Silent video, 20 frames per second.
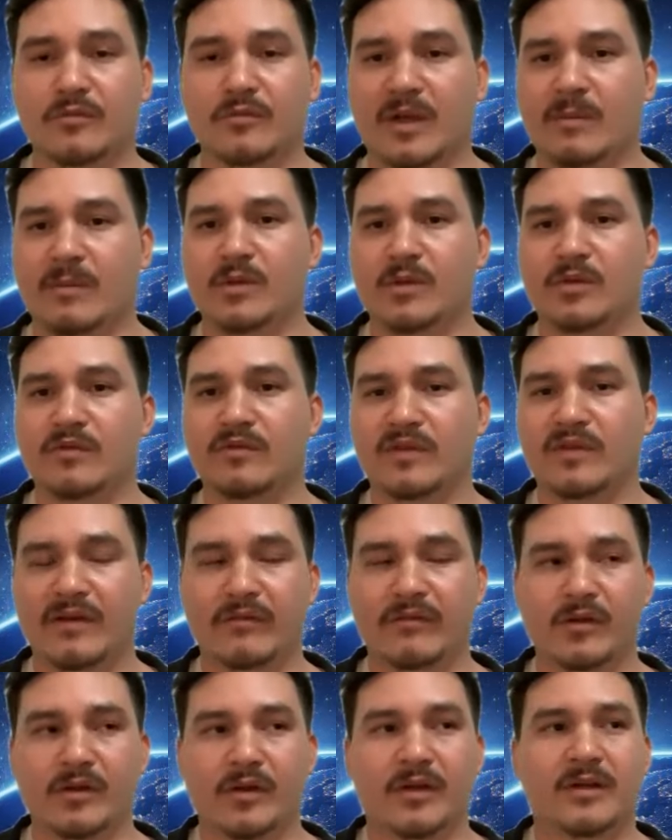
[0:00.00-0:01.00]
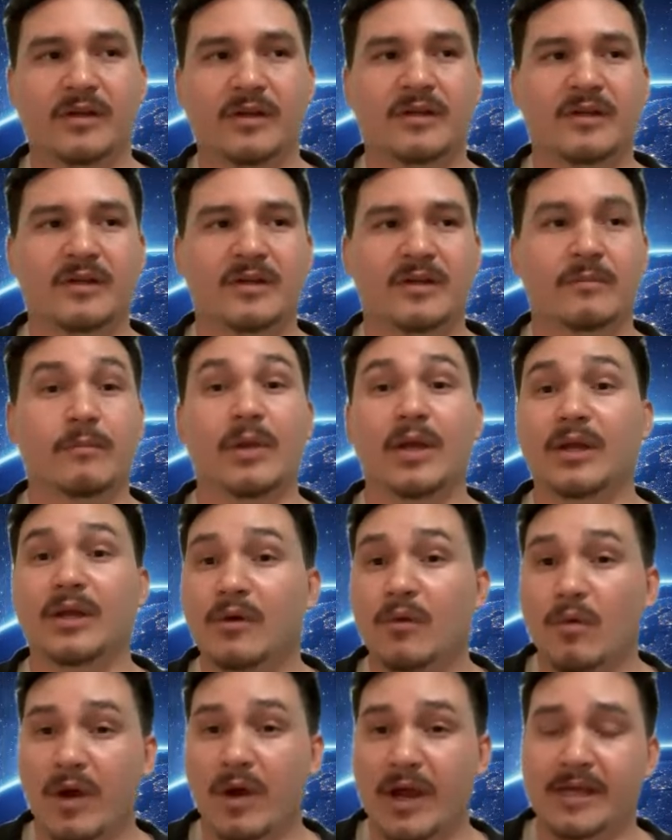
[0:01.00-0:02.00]
Maybe you've never been
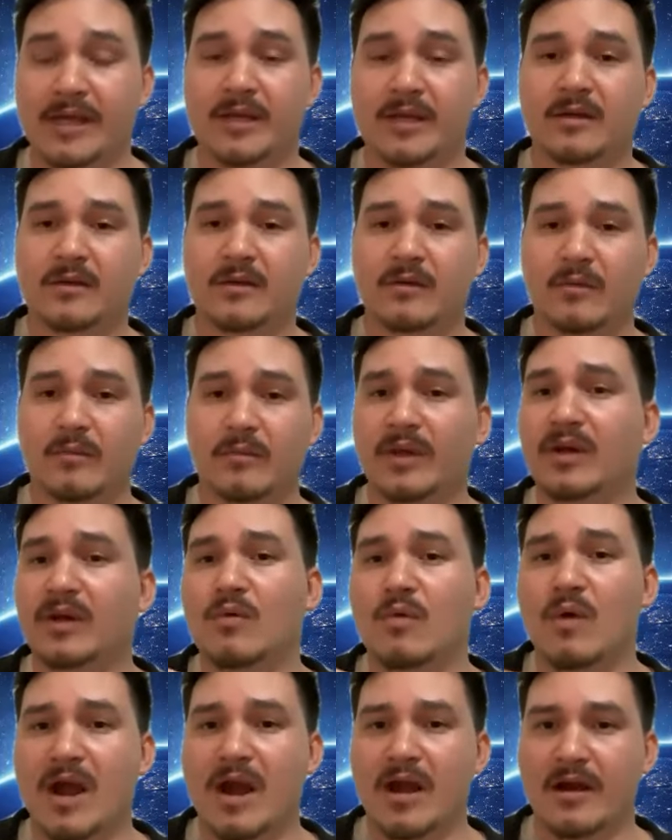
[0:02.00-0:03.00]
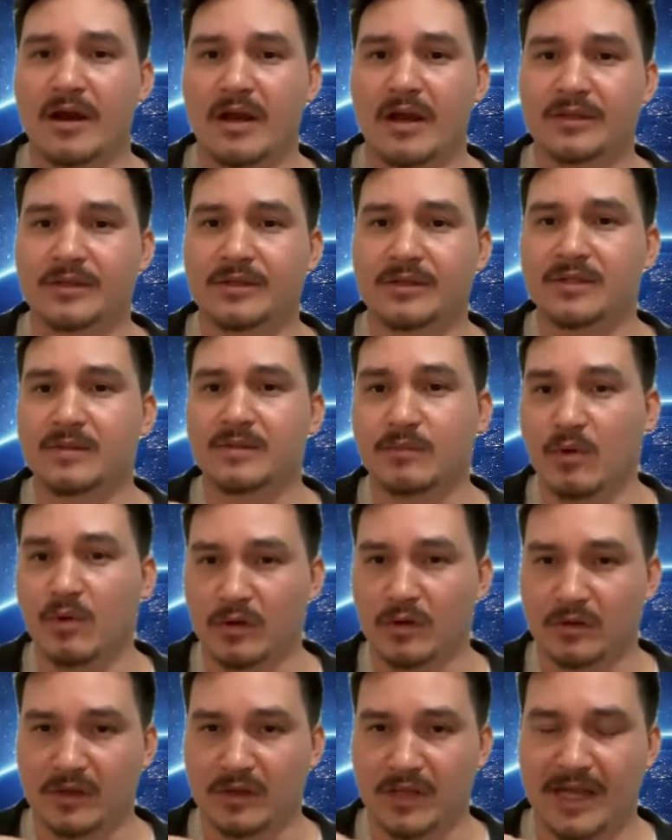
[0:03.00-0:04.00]
awake or been aware at this
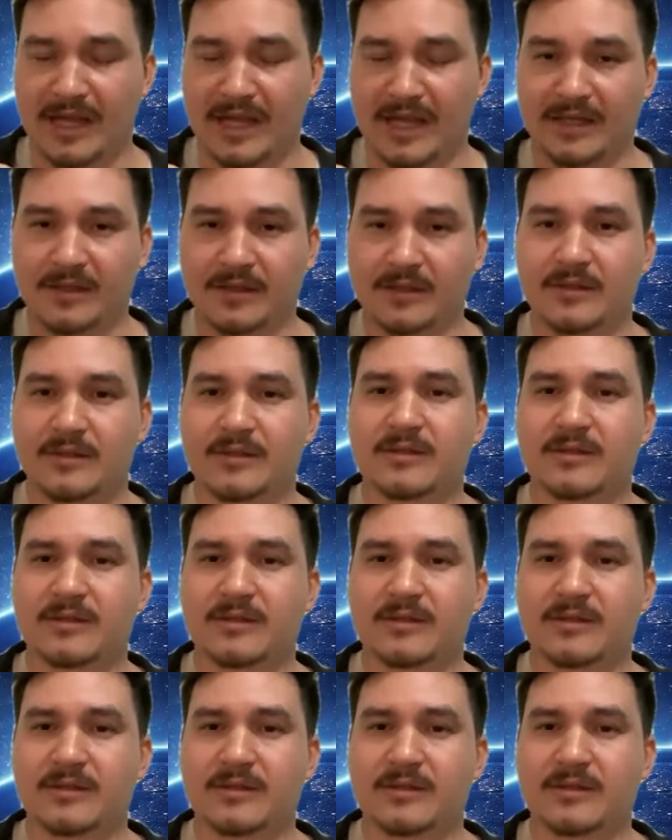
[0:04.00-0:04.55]
borderline